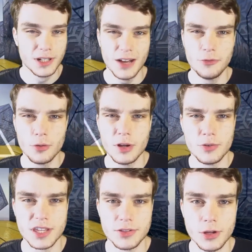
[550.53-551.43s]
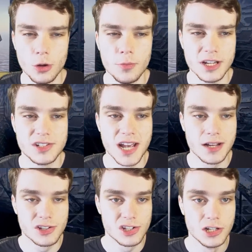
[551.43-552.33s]
Platforming without the homing
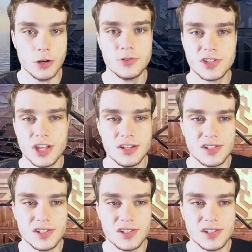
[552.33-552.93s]
attack slows things